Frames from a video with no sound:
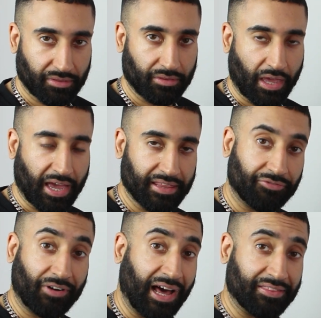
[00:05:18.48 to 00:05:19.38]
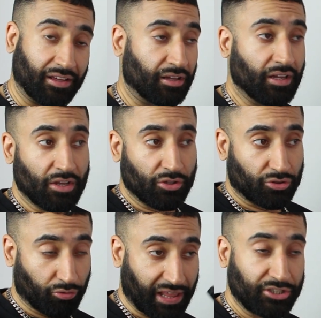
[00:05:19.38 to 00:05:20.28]
the father,
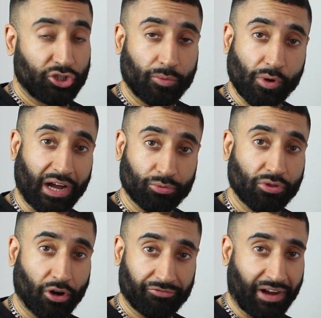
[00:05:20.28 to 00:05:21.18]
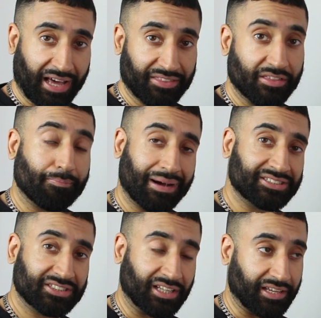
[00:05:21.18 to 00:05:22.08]
the relationship you had with your father, the
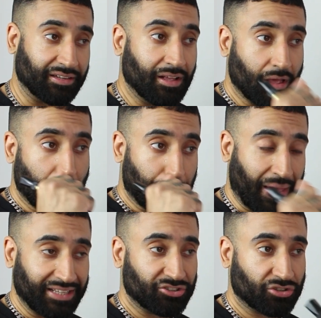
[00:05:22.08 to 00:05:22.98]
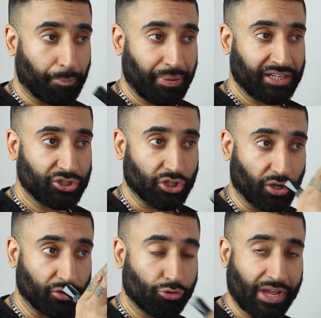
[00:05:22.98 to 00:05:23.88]
masculine paints the picture
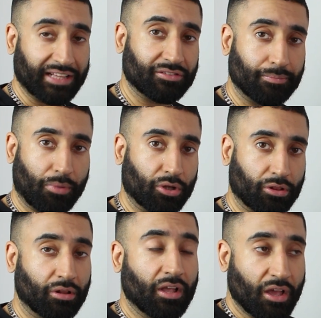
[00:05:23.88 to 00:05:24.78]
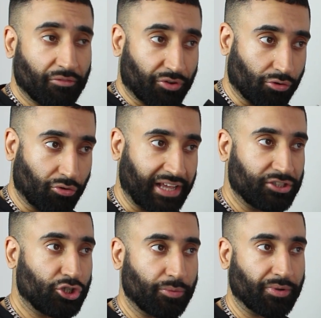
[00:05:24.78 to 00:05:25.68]
and creates the model for the
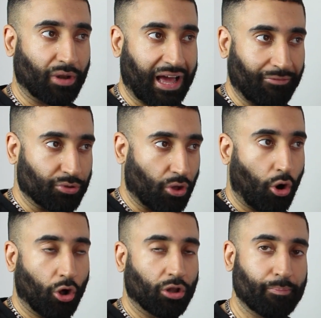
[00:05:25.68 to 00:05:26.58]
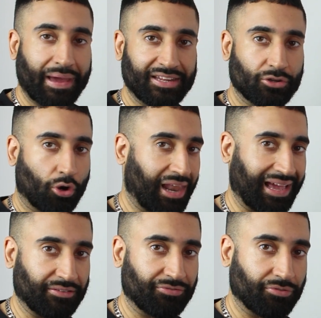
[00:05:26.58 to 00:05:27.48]
relationship you'll have with all men in your
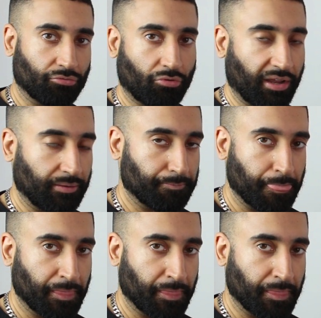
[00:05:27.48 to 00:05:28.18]
life, right?